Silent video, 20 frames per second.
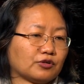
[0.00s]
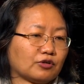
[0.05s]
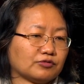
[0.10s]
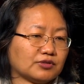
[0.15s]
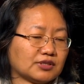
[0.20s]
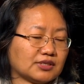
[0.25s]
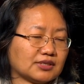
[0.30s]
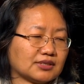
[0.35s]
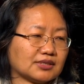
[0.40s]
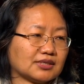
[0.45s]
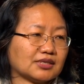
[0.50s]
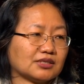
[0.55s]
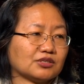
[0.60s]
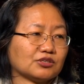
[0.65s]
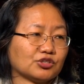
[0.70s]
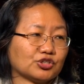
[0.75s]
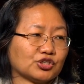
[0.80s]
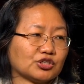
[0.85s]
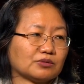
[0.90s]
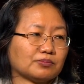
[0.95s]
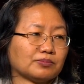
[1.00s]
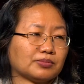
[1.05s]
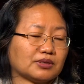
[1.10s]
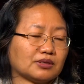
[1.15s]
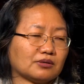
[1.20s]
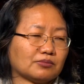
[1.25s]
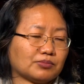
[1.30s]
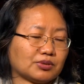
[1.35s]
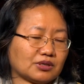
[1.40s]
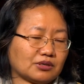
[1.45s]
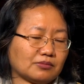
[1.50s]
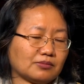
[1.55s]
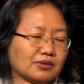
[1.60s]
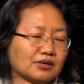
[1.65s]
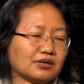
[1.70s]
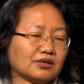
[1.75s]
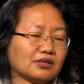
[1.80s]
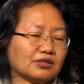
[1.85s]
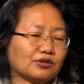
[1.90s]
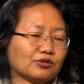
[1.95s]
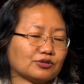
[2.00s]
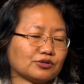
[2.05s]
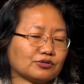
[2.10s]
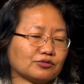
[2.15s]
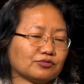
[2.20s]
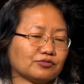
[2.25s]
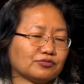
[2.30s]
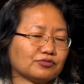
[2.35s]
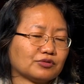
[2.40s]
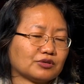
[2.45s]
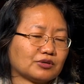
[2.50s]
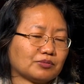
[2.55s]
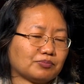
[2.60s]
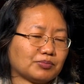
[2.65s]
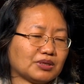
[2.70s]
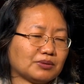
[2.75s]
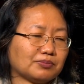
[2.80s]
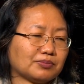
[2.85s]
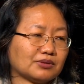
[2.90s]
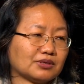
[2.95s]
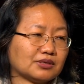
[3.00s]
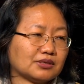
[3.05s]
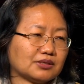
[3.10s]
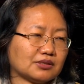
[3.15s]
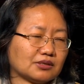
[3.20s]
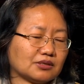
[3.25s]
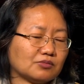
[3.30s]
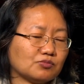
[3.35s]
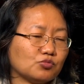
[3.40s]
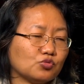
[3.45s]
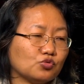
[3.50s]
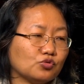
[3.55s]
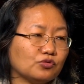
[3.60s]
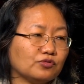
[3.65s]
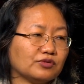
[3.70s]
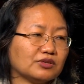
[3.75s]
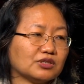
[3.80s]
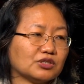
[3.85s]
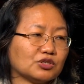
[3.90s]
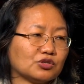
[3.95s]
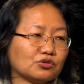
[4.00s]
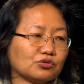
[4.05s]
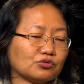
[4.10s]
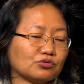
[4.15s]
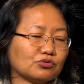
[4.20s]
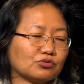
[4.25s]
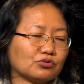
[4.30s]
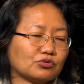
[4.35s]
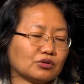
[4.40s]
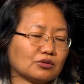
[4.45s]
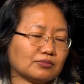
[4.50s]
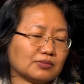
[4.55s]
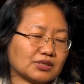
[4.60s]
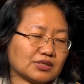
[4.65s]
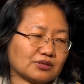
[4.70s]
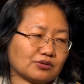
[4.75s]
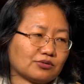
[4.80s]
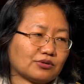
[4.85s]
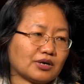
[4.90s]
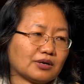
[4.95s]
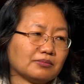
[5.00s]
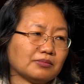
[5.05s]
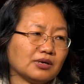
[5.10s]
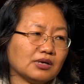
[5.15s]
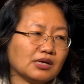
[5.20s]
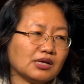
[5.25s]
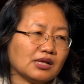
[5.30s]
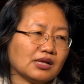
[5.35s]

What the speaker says: the dictatorship in Burma, a lot of people did move into Mizoram.